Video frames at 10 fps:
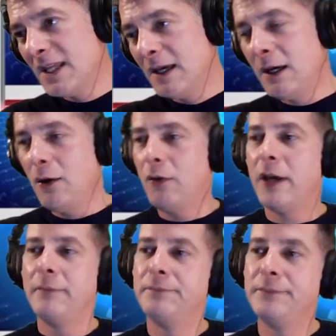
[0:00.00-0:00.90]
Oh,
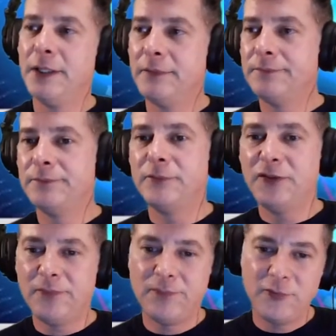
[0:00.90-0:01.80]
okay. Yeah.
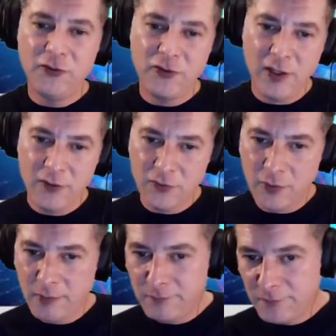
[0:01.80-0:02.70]
Just share the
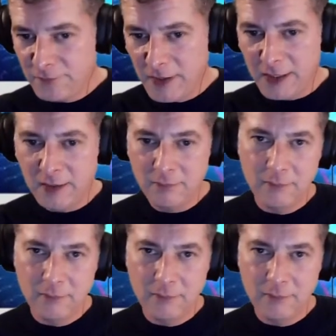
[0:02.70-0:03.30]
screen. Fuck it.